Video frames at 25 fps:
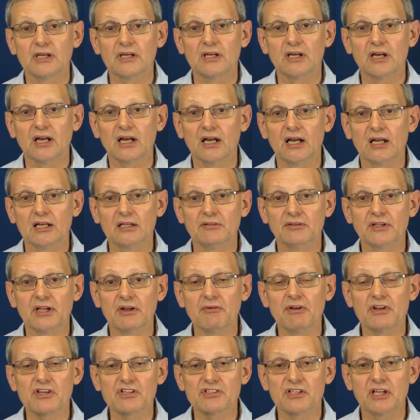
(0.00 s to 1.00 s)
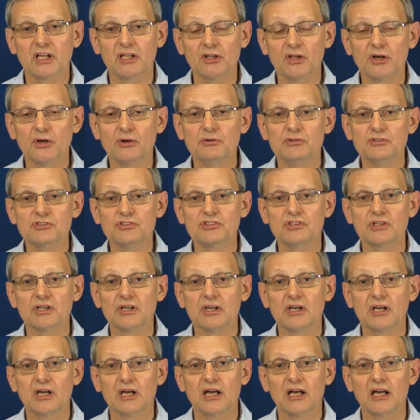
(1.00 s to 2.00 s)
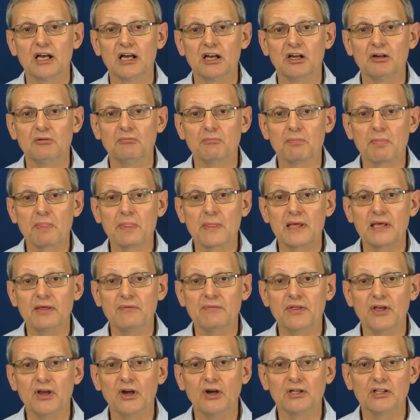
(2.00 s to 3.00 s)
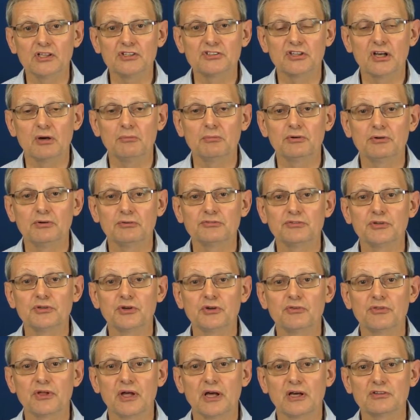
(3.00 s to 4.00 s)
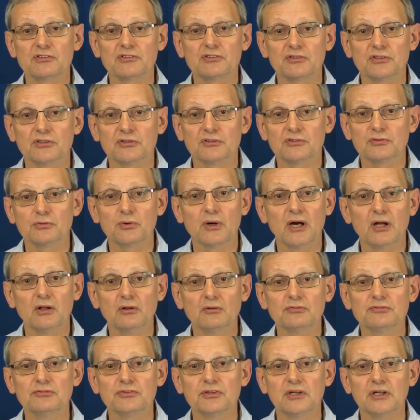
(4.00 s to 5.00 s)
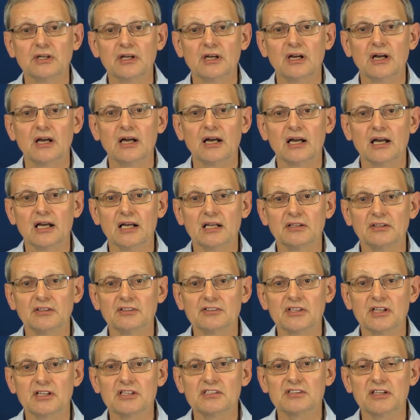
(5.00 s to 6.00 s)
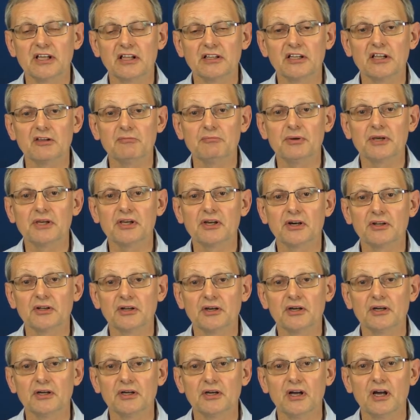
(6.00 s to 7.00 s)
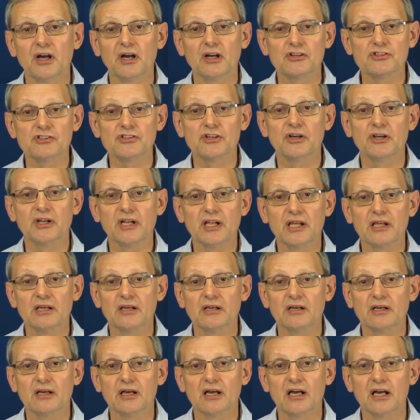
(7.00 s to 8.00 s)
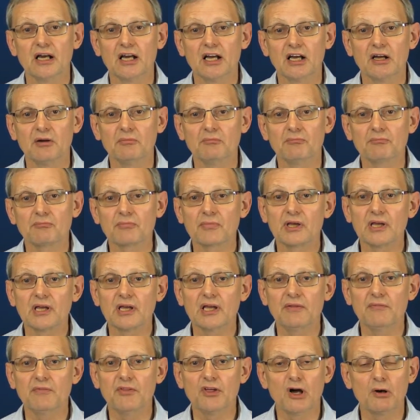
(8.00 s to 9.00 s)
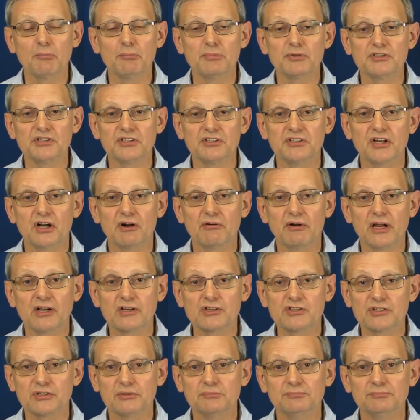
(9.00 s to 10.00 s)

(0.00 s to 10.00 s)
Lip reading: And they reached their lows in the early summer of 2012, and since then they've begun a journey in the opposite direction.